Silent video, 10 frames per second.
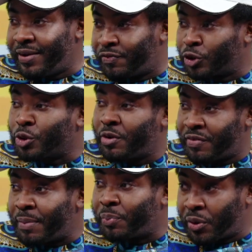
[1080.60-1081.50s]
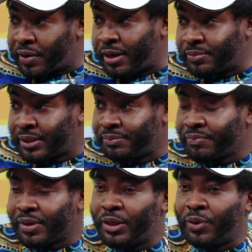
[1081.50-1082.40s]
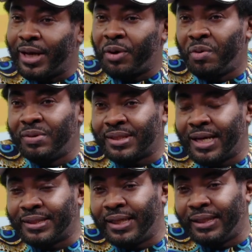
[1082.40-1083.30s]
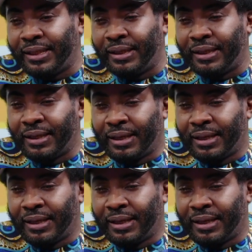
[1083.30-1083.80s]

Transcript: for some of our programs. Like when we started the